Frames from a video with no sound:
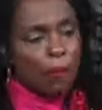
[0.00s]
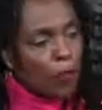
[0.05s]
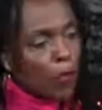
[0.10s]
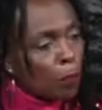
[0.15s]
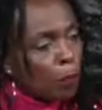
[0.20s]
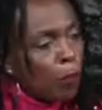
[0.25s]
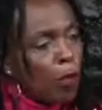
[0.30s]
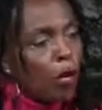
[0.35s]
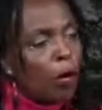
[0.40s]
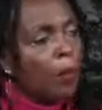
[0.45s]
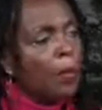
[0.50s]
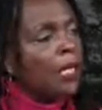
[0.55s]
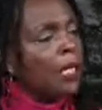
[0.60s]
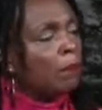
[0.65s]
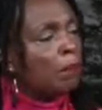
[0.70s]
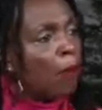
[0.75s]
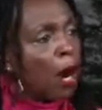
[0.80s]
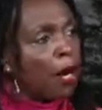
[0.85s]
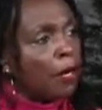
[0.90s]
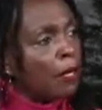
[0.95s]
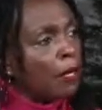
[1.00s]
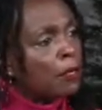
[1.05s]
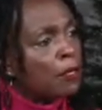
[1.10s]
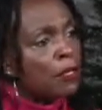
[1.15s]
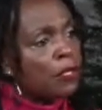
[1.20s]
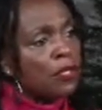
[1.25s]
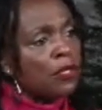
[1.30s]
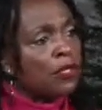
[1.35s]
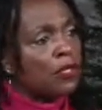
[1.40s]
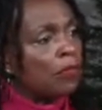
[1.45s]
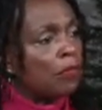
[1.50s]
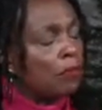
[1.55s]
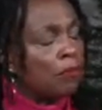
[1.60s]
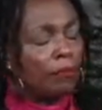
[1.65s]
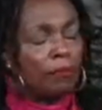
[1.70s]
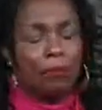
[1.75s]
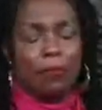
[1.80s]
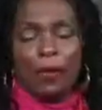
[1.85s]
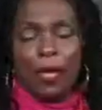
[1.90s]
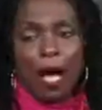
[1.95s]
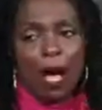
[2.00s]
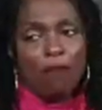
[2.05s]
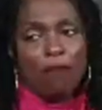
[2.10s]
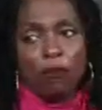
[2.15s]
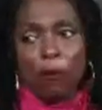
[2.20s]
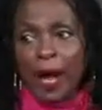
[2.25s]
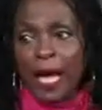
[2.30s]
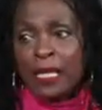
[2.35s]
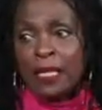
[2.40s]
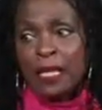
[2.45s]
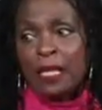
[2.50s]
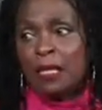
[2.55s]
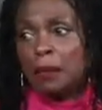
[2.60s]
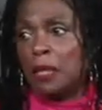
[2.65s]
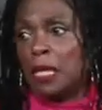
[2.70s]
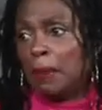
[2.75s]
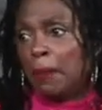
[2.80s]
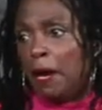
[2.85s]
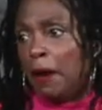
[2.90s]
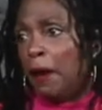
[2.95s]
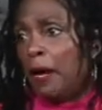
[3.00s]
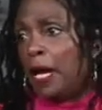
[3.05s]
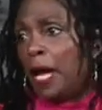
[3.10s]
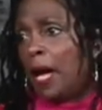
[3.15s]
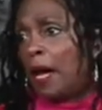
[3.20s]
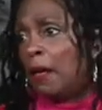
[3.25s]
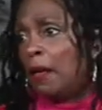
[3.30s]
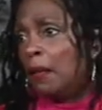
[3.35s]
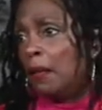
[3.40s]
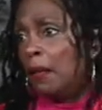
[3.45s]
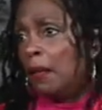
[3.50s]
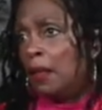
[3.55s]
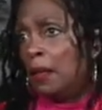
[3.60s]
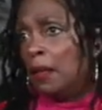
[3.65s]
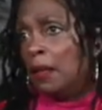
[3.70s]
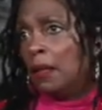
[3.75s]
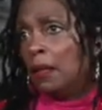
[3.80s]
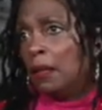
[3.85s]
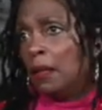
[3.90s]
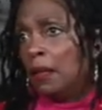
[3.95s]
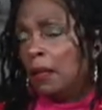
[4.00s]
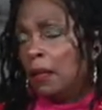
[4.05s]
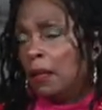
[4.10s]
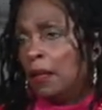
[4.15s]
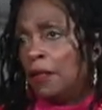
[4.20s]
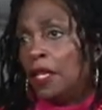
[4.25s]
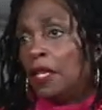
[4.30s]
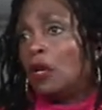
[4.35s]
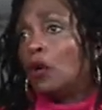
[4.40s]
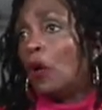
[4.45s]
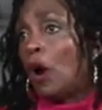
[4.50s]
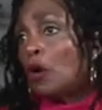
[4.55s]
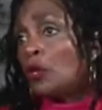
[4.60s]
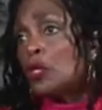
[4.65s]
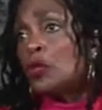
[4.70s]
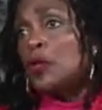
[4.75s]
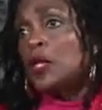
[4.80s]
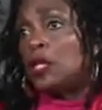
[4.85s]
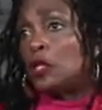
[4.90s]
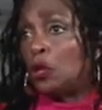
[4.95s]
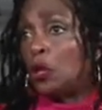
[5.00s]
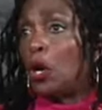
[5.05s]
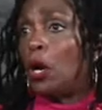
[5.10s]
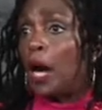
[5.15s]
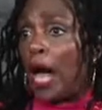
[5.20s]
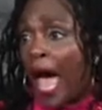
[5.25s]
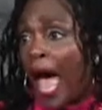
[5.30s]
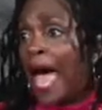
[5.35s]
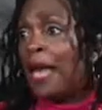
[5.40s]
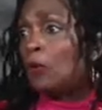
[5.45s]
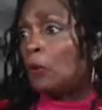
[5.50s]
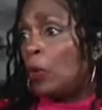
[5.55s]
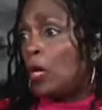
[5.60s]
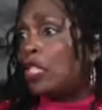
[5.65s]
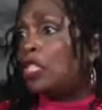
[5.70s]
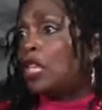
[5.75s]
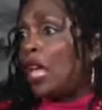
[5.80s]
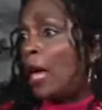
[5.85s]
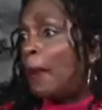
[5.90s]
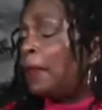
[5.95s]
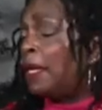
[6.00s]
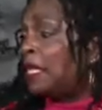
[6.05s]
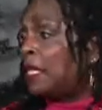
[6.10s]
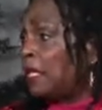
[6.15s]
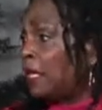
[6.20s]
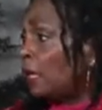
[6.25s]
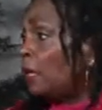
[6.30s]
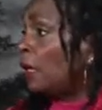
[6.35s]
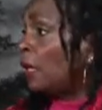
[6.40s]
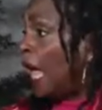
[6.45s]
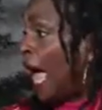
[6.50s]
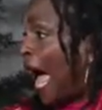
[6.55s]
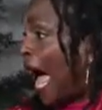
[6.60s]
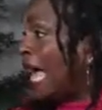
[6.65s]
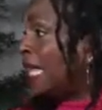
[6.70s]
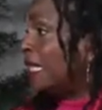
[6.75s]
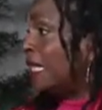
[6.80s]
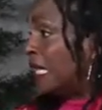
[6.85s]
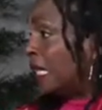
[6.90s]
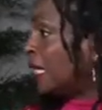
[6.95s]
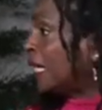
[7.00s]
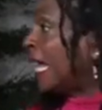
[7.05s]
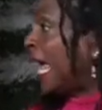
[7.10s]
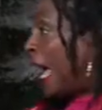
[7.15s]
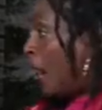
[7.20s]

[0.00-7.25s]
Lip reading: The permanent markers of racism in America. The grocery store at which Emmett Till had the